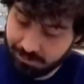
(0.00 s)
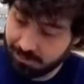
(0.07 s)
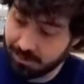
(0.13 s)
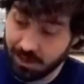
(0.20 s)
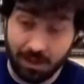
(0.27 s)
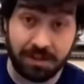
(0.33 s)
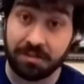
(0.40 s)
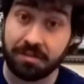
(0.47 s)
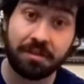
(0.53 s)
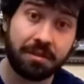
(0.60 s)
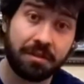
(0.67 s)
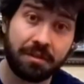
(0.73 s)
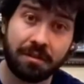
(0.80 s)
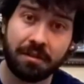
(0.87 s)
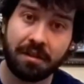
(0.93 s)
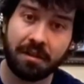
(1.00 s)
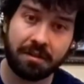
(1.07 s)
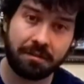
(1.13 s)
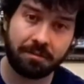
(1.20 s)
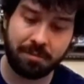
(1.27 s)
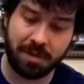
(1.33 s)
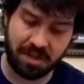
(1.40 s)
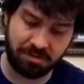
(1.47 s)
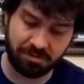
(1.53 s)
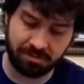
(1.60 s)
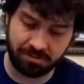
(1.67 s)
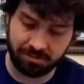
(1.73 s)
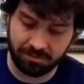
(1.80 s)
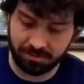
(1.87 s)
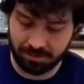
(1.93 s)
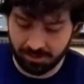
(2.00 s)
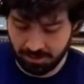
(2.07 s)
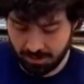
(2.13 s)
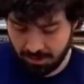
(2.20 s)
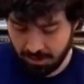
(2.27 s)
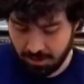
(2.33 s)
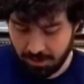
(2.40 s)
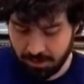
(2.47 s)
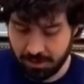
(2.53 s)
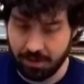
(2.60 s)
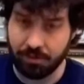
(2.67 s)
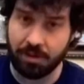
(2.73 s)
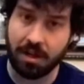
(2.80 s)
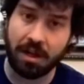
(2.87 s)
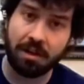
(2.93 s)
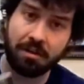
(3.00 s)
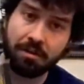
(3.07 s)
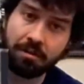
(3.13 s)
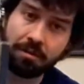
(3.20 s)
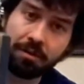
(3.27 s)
like the manual. Then we got